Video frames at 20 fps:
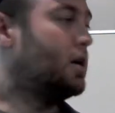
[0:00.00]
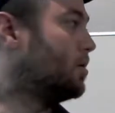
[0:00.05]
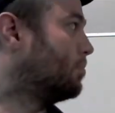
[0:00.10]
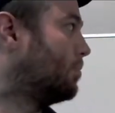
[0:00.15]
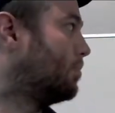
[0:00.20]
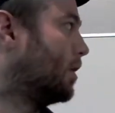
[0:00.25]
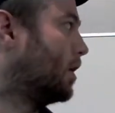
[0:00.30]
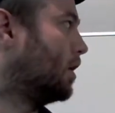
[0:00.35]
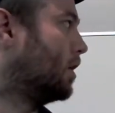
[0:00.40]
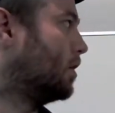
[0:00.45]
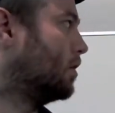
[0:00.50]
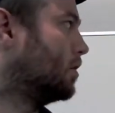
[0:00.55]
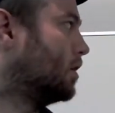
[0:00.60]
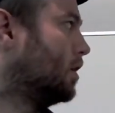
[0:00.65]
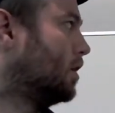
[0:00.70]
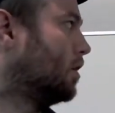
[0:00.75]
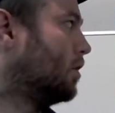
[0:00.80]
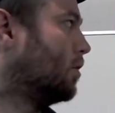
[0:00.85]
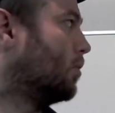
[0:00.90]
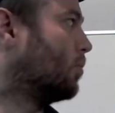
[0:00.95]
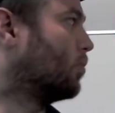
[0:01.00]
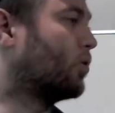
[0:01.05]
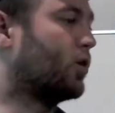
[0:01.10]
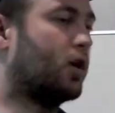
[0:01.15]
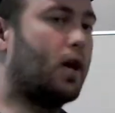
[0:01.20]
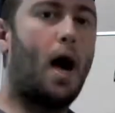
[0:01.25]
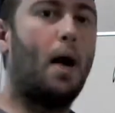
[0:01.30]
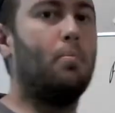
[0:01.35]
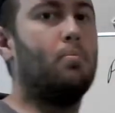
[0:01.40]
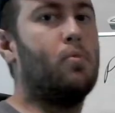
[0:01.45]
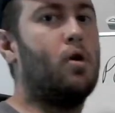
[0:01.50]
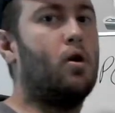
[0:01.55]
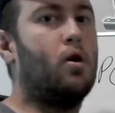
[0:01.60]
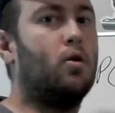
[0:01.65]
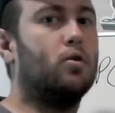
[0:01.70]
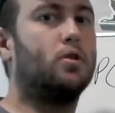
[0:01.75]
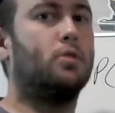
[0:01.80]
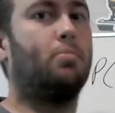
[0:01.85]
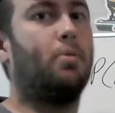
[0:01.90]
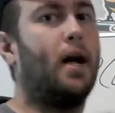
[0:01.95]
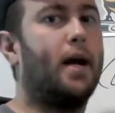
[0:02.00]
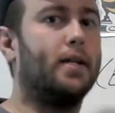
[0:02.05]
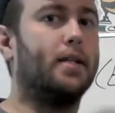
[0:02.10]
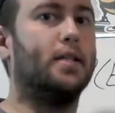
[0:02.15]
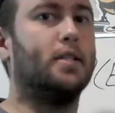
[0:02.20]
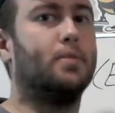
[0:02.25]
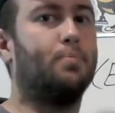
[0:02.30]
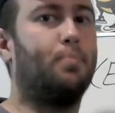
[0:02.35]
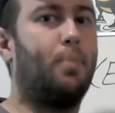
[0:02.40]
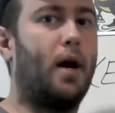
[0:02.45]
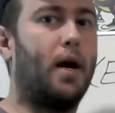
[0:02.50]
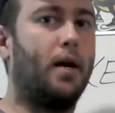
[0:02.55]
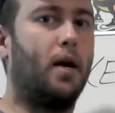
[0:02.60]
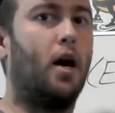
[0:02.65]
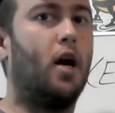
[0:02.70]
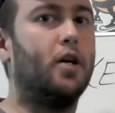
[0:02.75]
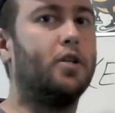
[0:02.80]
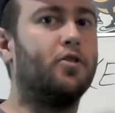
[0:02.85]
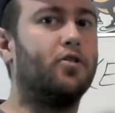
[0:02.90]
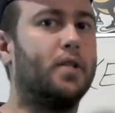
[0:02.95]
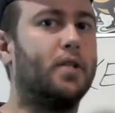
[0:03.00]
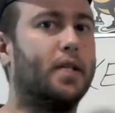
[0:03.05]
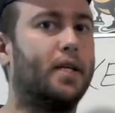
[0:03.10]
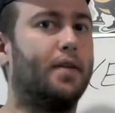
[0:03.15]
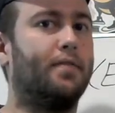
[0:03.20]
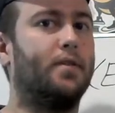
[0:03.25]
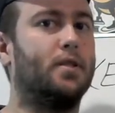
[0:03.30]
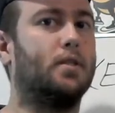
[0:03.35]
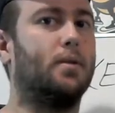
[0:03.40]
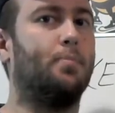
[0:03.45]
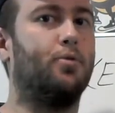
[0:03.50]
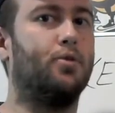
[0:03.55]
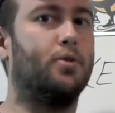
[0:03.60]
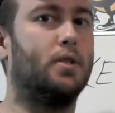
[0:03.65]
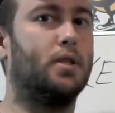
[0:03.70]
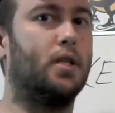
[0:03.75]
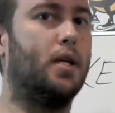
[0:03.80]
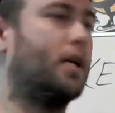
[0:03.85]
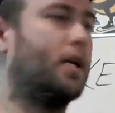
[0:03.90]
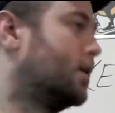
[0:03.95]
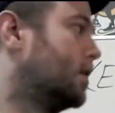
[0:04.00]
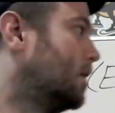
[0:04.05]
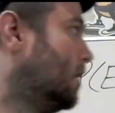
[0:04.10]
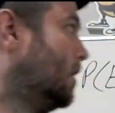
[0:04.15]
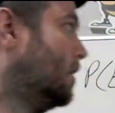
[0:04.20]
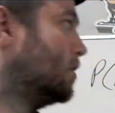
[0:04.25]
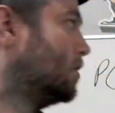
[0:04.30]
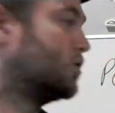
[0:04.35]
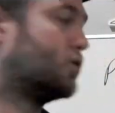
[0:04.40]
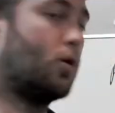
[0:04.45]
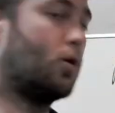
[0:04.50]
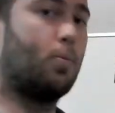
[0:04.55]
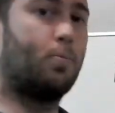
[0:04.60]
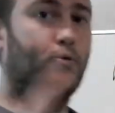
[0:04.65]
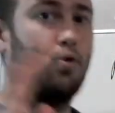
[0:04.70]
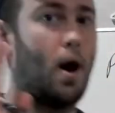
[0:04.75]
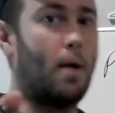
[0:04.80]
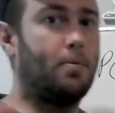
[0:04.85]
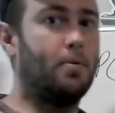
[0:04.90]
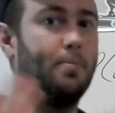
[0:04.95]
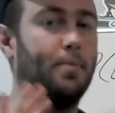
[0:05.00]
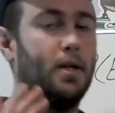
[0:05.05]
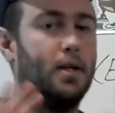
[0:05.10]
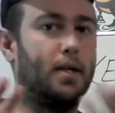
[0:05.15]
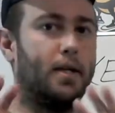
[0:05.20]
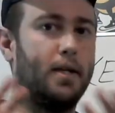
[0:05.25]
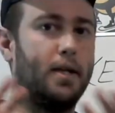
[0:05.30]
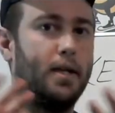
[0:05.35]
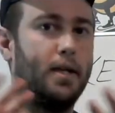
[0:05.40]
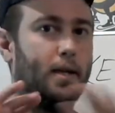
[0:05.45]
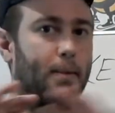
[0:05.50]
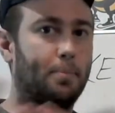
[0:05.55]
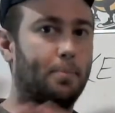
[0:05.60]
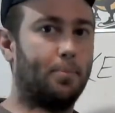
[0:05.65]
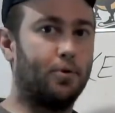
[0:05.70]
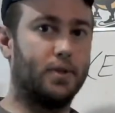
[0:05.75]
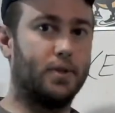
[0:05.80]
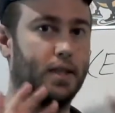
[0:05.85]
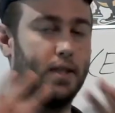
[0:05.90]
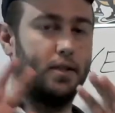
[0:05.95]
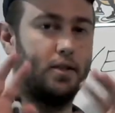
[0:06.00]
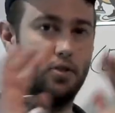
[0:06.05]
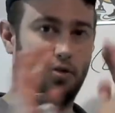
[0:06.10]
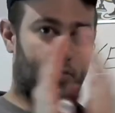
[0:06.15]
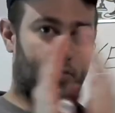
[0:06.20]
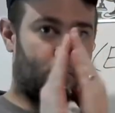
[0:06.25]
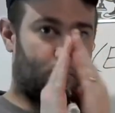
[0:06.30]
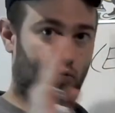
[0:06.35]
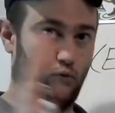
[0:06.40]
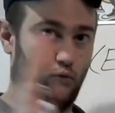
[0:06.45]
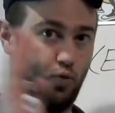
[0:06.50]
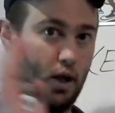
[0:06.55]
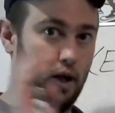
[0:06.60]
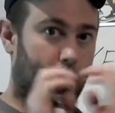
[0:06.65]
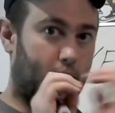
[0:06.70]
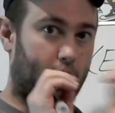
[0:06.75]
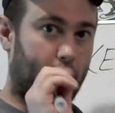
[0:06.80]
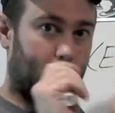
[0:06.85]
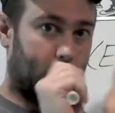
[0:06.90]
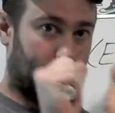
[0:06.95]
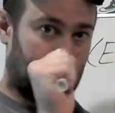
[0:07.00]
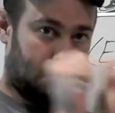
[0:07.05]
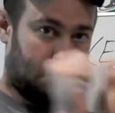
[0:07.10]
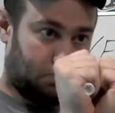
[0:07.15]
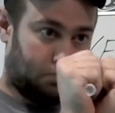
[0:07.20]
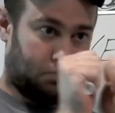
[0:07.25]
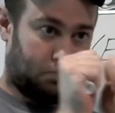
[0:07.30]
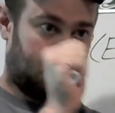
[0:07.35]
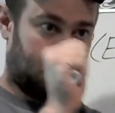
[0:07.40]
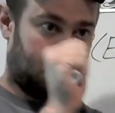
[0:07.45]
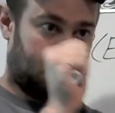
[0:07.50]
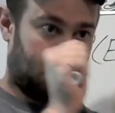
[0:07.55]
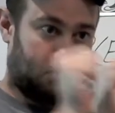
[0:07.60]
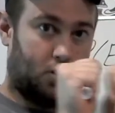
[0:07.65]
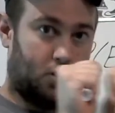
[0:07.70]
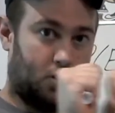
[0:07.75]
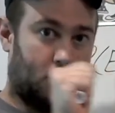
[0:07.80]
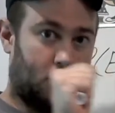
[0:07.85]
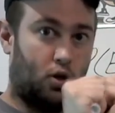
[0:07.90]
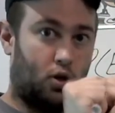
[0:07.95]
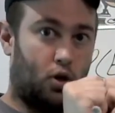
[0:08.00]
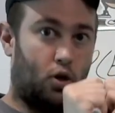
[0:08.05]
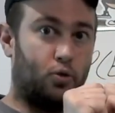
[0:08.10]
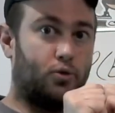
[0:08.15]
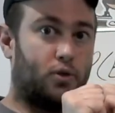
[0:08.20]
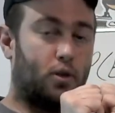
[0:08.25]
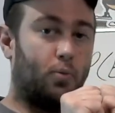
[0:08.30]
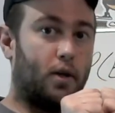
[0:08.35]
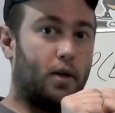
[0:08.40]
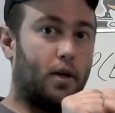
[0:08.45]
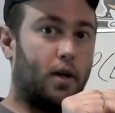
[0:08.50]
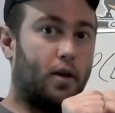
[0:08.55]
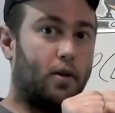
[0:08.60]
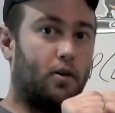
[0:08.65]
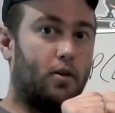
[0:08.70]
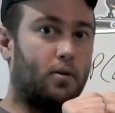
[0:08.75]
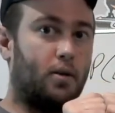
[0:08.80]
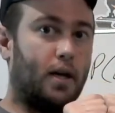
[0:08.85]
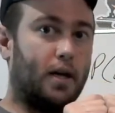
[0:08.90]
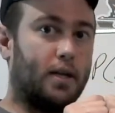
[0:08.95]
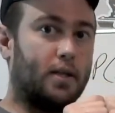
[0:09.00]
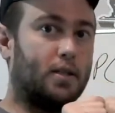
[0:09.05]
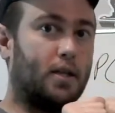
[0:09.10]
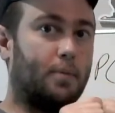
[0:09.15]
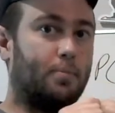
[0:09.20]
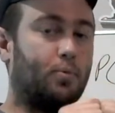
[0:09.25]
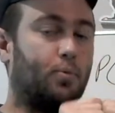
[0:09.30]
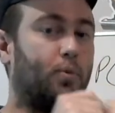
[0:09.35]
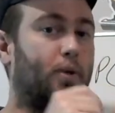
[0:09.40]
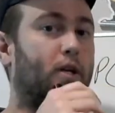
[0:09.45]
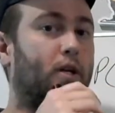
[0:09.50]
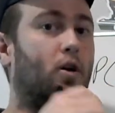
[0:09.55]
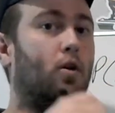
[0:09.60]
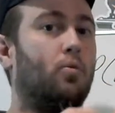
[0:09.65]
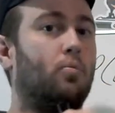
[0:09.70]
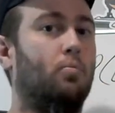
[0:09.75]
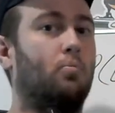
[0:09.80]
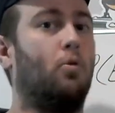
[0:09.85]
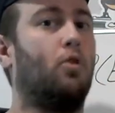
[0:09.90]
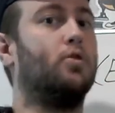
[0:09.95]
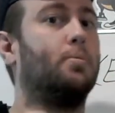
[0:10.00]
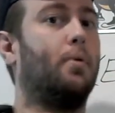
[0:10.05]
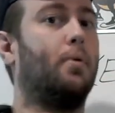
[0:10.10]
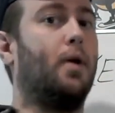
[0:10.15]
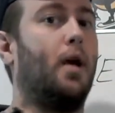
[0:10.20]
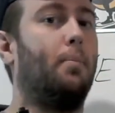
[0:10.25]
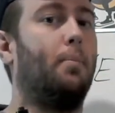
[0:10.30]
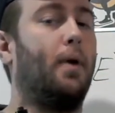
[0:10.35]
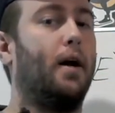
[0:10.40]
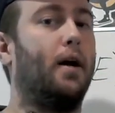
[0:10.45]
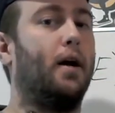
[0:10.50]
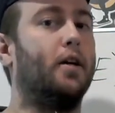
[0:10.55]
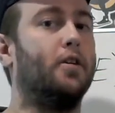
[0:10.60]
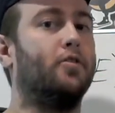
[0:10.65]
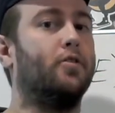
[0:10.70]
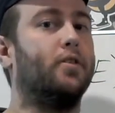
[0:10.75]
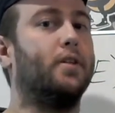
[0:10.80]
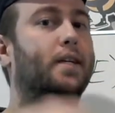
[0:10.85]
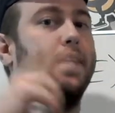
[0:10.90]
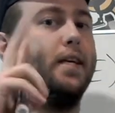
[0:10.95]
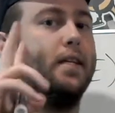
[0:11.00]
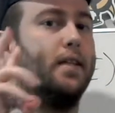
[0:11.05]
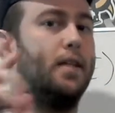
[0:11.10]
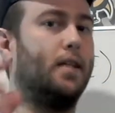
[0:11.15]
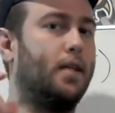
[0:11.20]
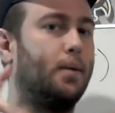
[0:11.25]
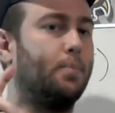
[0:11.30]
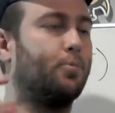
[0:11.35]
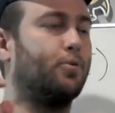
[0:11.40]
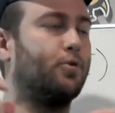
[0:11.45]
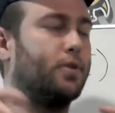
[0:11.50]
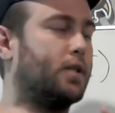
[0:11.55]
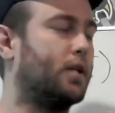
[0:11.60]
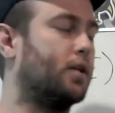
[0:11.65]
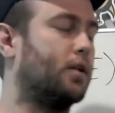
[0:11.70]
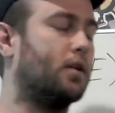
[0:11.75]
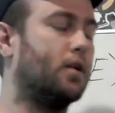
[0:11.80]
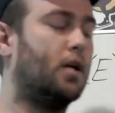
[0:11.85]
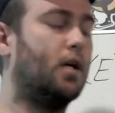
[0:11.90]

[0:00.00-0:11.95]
But we're not multiplying this by 100 to give us a percent. So probability and percents are really close to one another, except we don't multiply by 100 to get the percent.